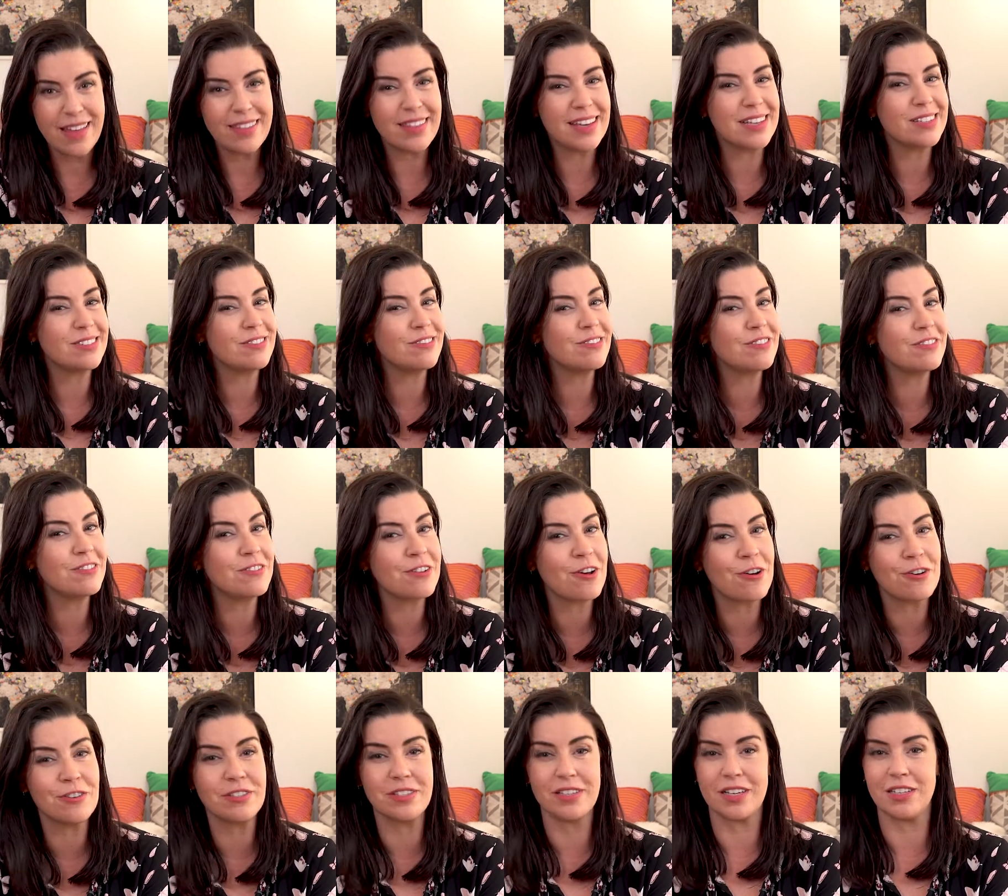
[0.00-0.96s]
There's
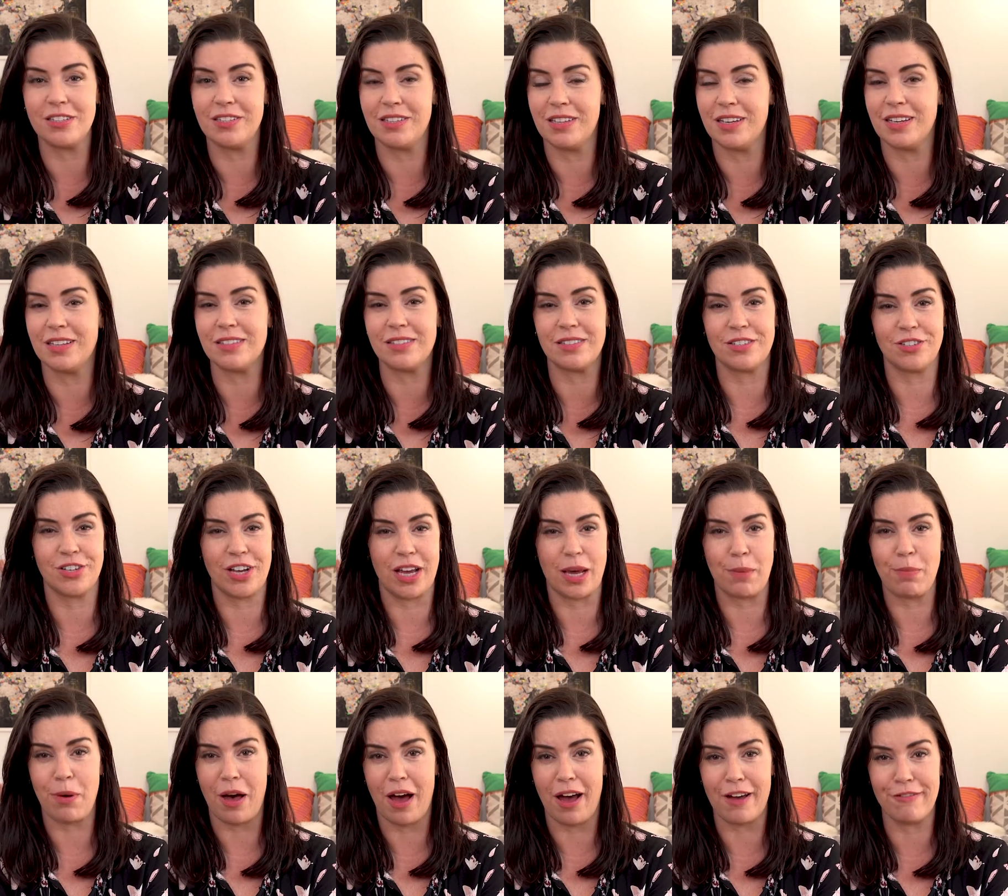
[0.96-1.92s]
no such thing as a
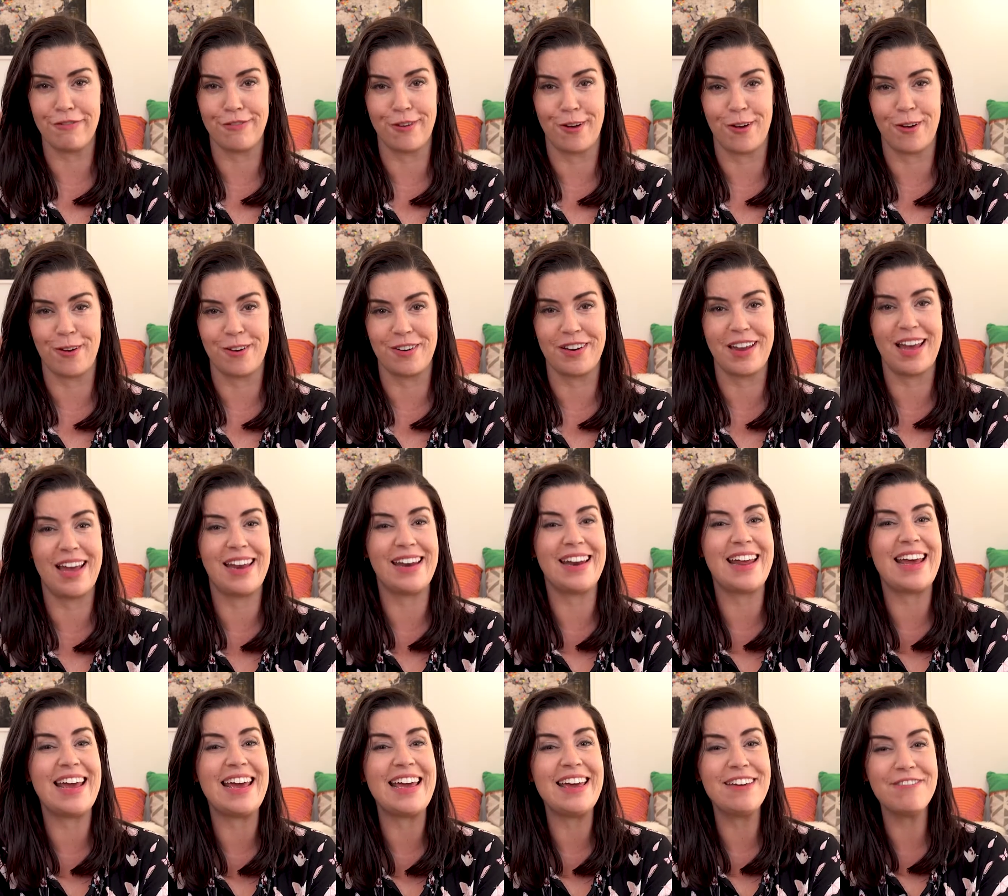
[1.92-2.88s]
cheap iPhone,
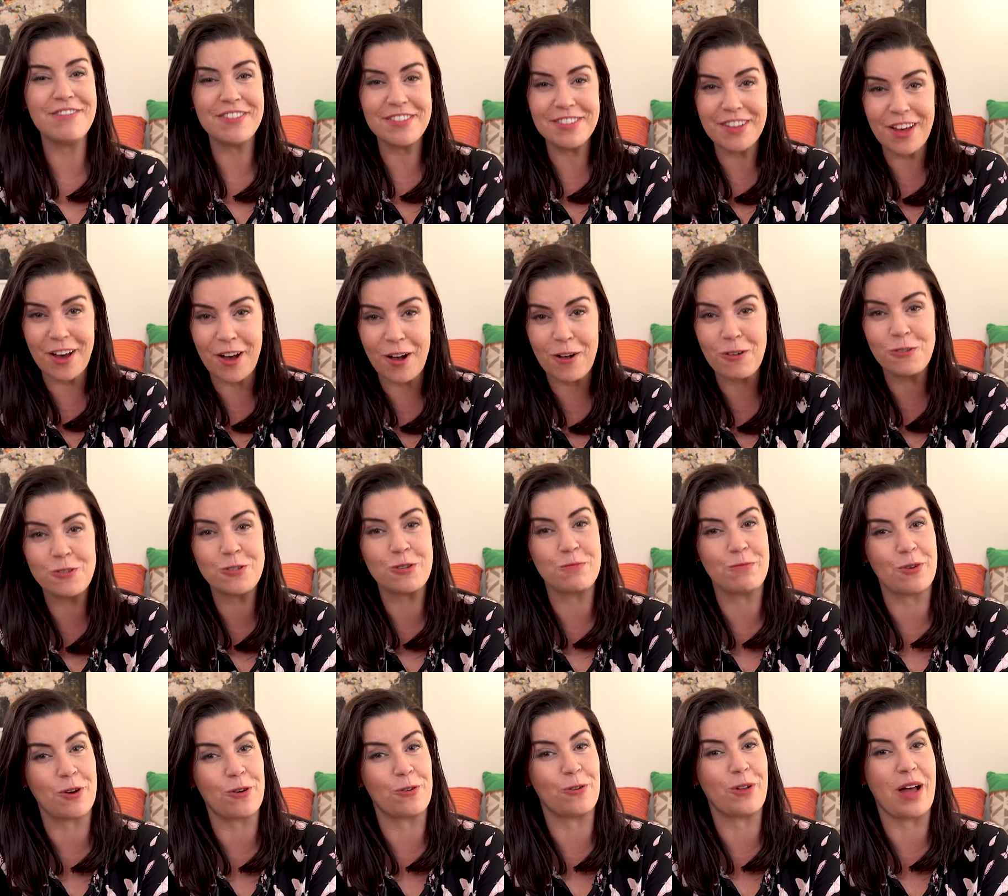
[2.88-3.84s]
and even the older
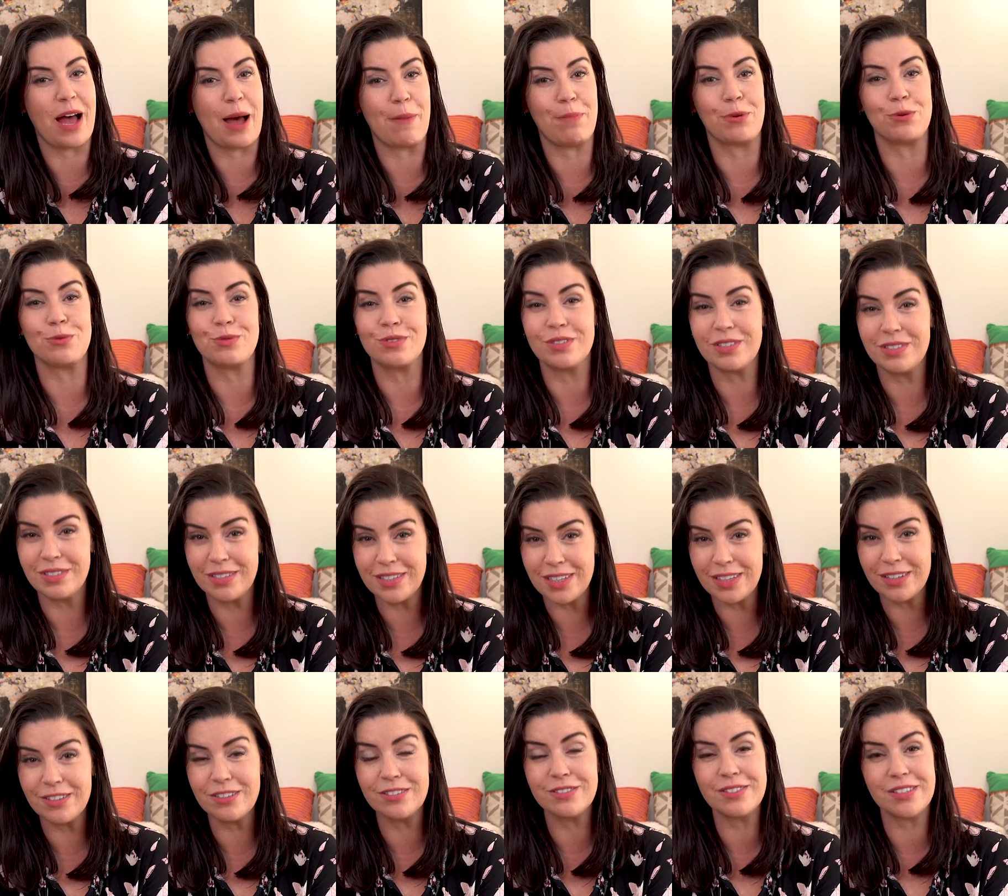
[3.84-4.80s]
model Apple
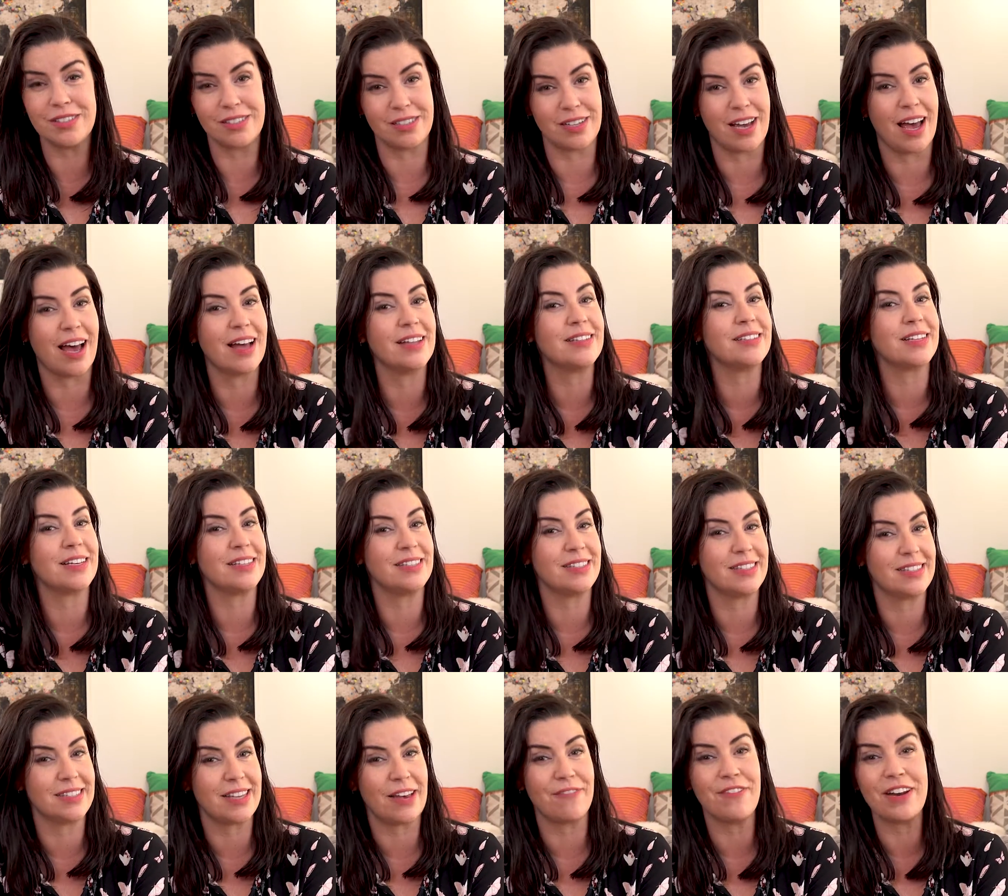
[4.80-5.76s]
still starts at
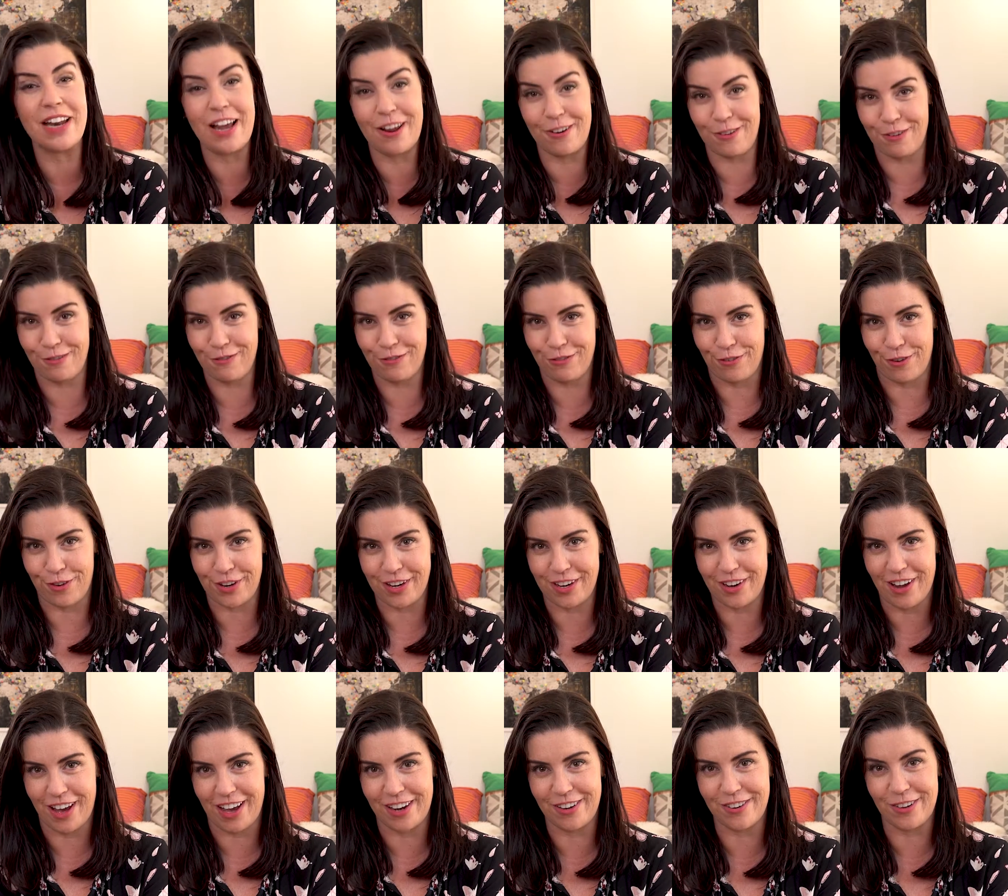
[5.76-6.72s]

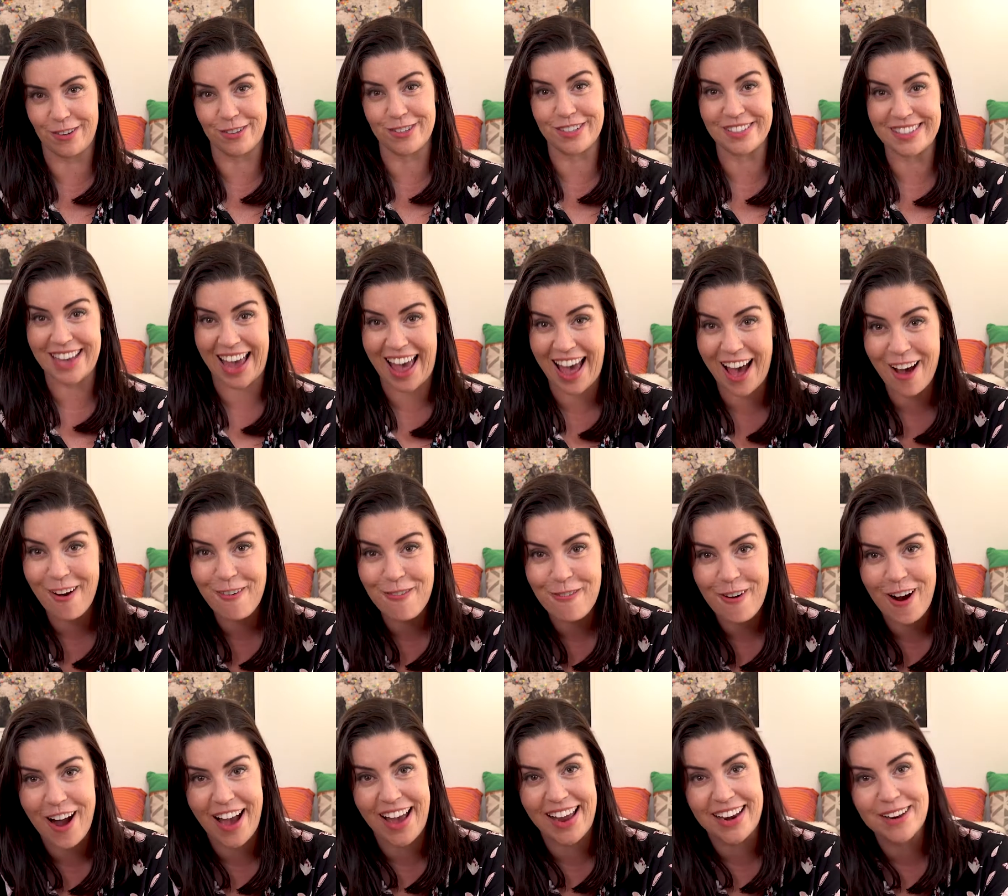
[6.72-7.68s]
$749
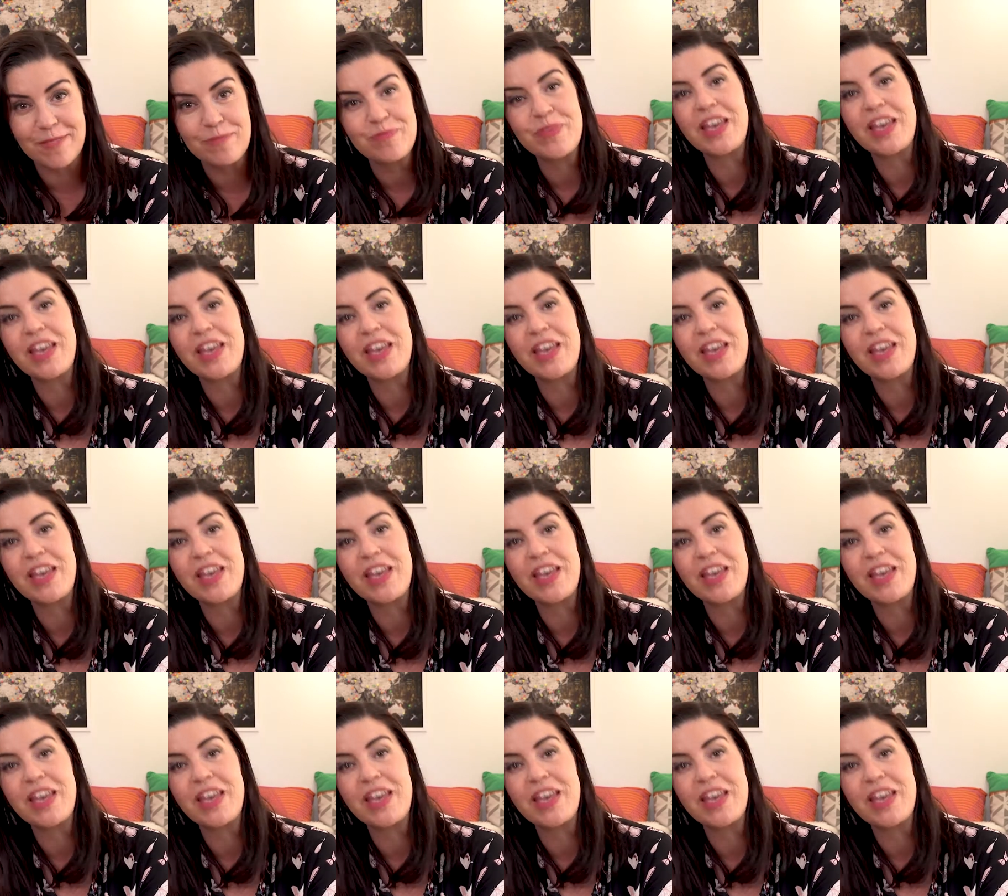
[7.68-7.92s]
outright.